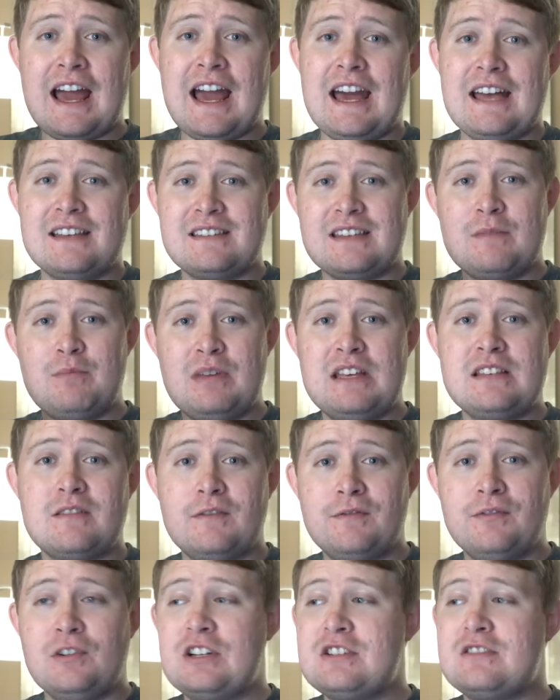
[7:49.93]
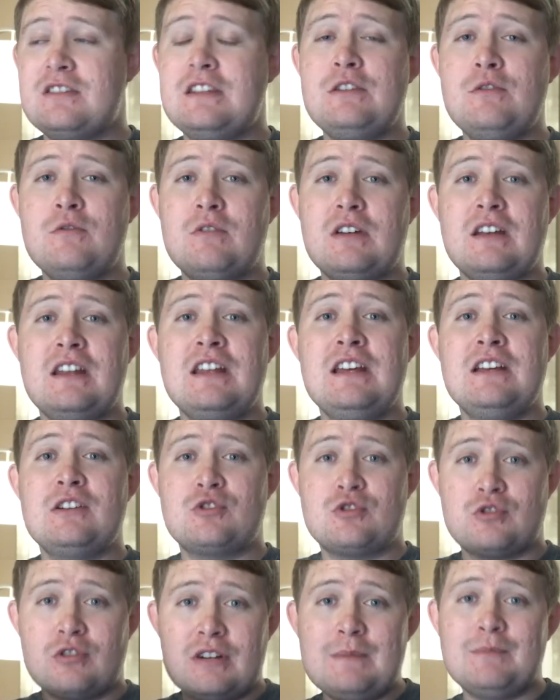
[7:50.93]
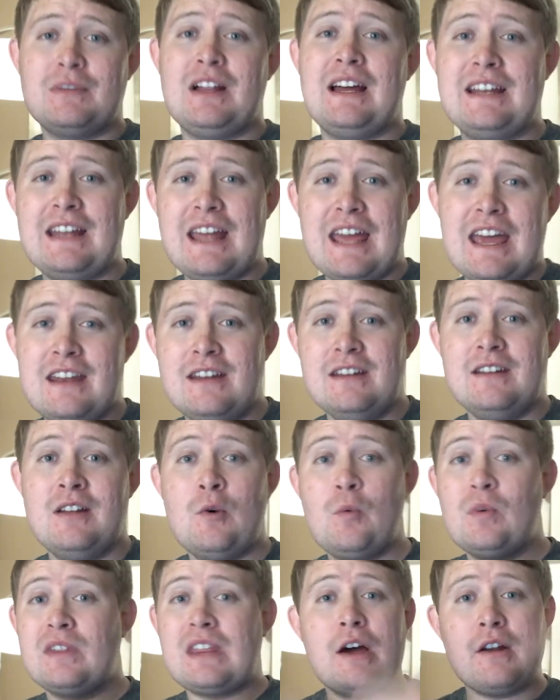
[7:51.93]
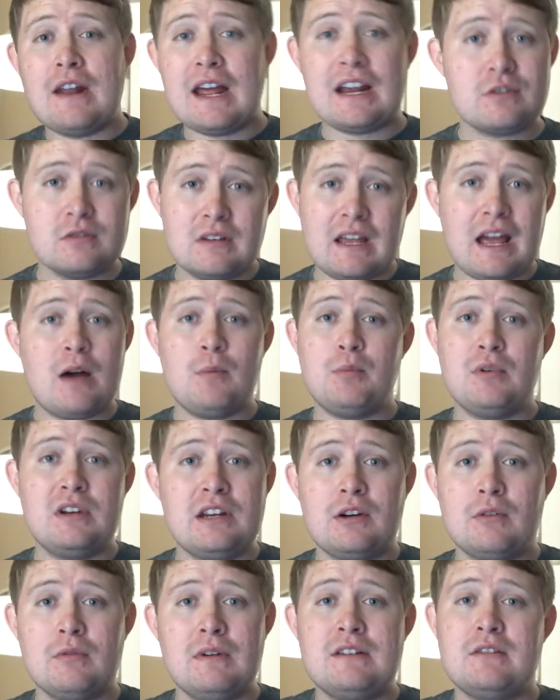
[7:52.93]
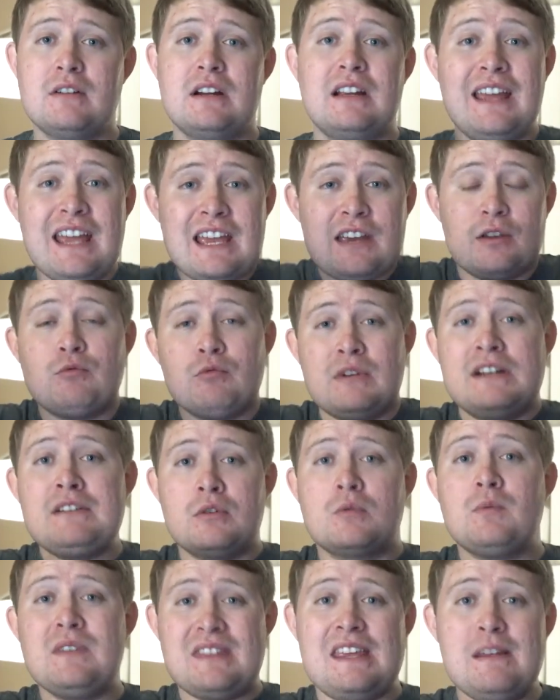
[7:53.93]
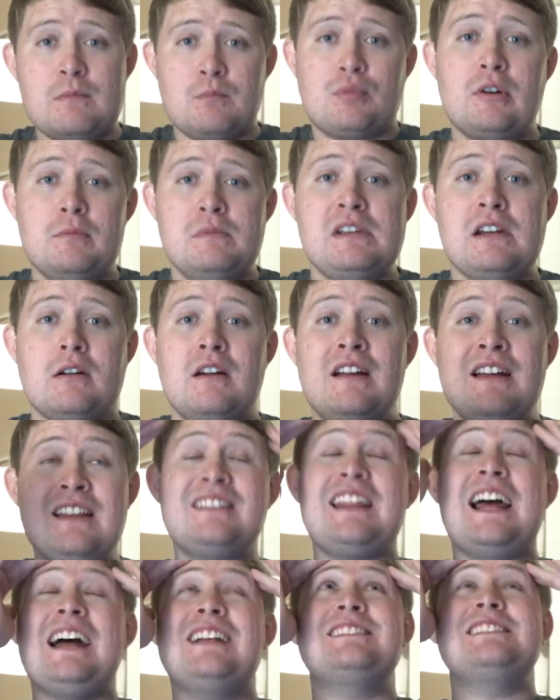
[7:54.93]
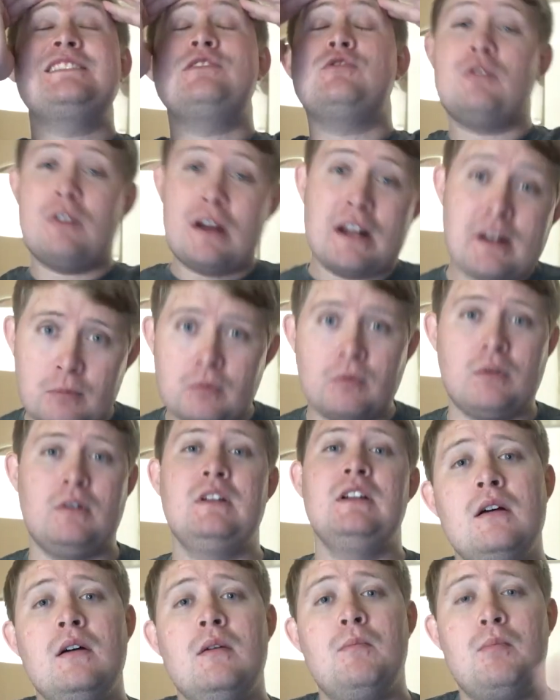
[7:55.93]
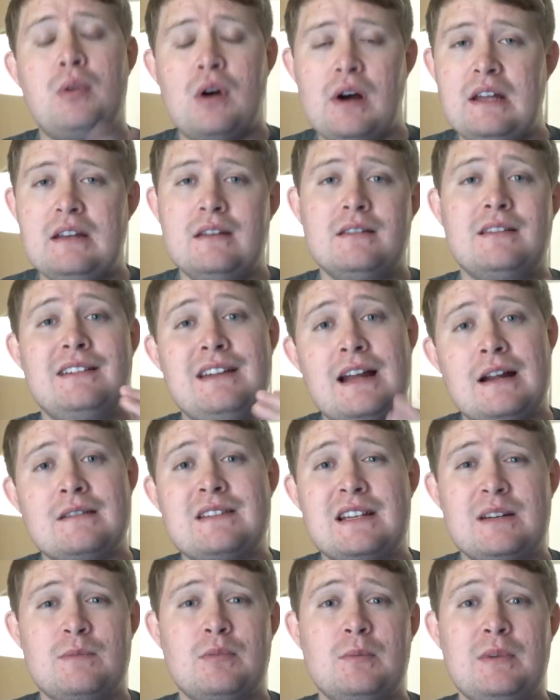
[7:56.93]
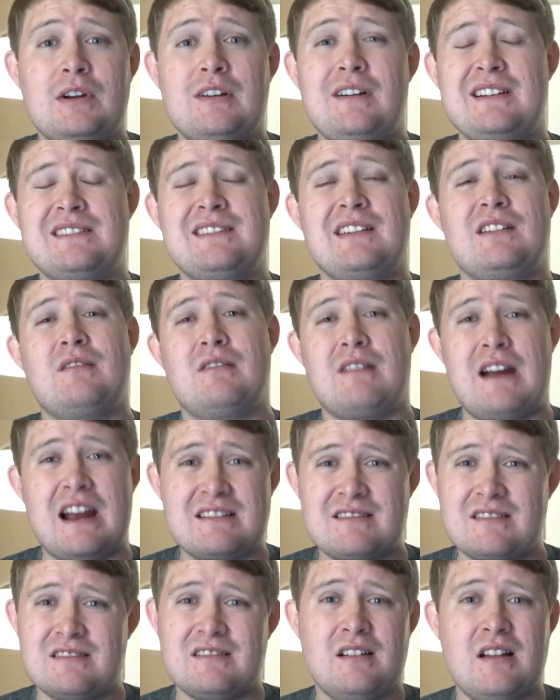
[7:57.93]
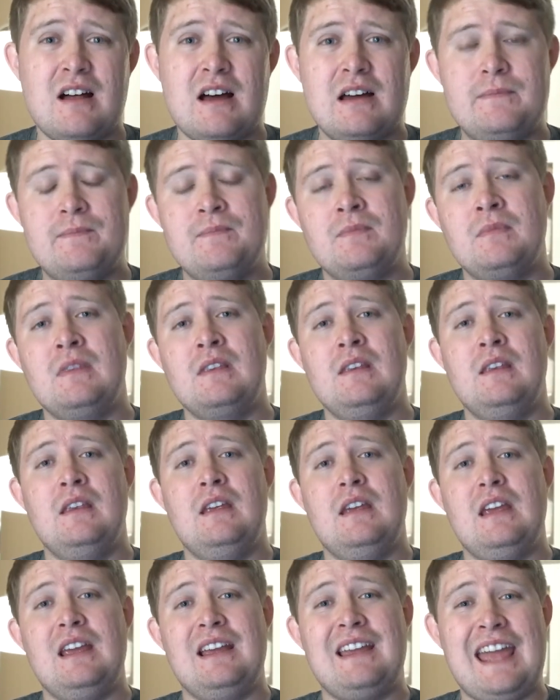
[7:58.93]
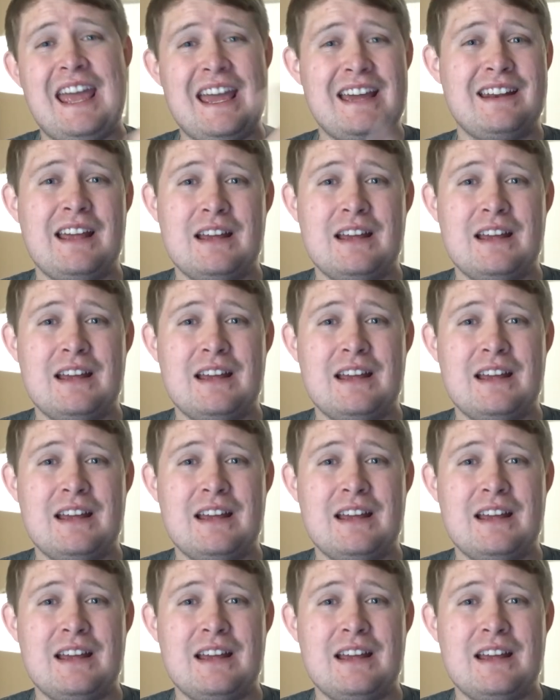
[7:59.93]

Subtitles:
as a piece of footage that you can streamline edit without actually outputting or rendering. It can render within Premiere. That's incredible. But the downside of Premiere is it crashes a lot, can't